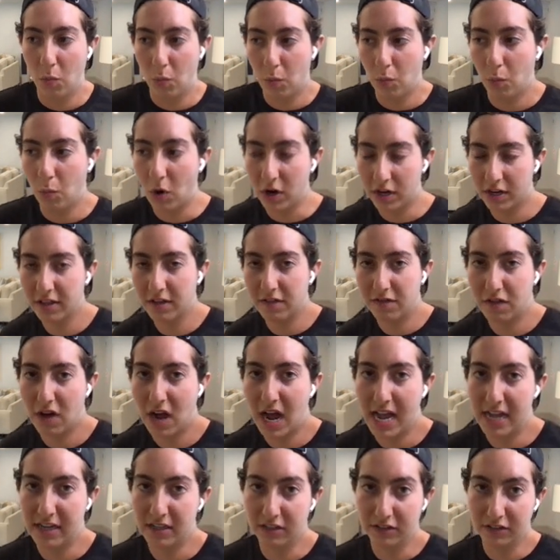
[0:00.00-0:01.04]
what are the
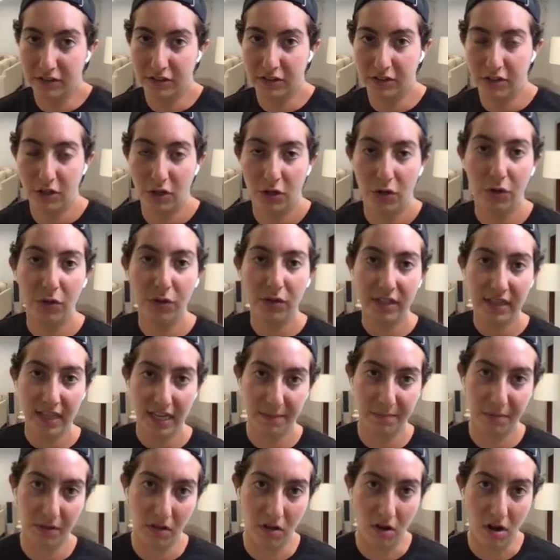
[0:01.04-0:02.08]
files? Who do they
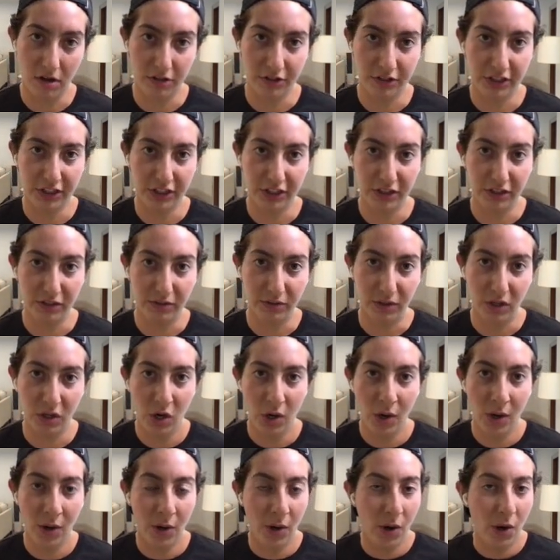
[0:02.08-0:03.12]
belong to?
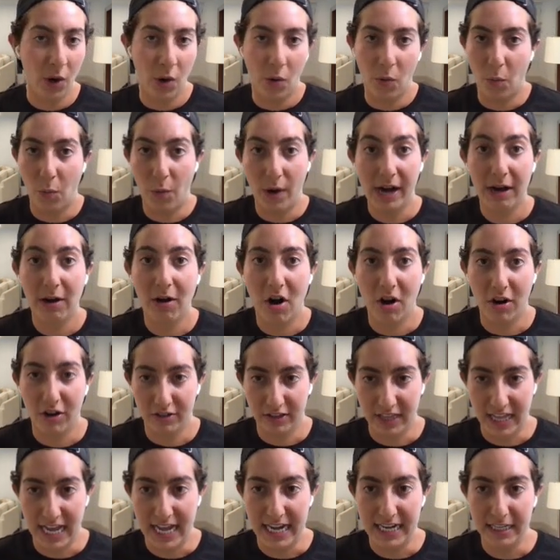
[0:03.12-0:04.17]
Where are
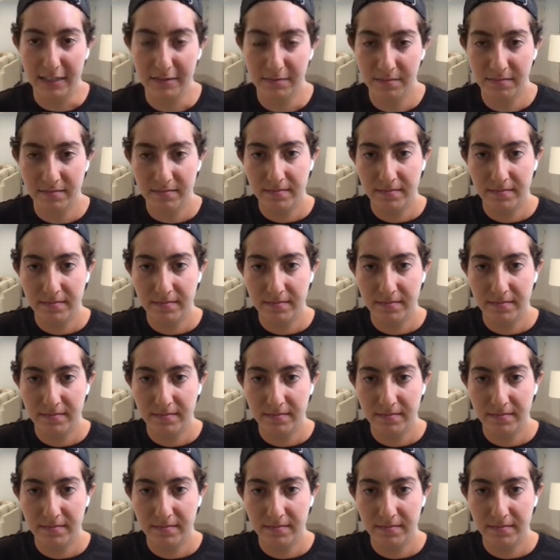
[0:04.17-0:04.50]
they?